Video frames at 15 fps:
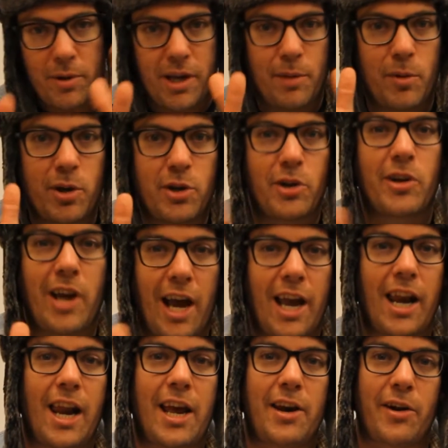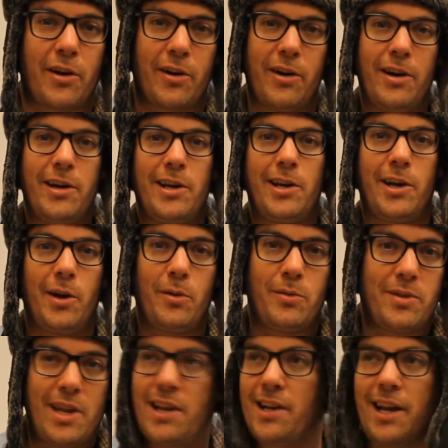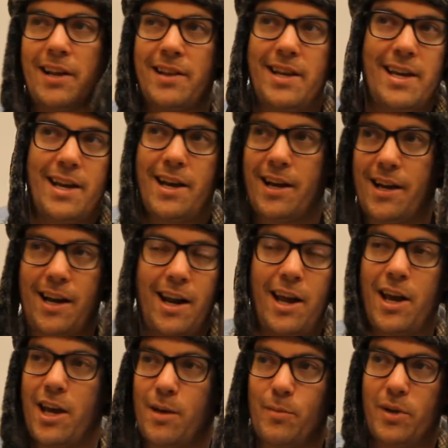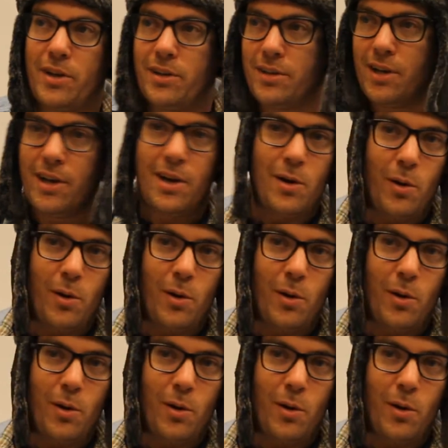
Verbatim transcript: Become a good guy later you know, then get the acclaim and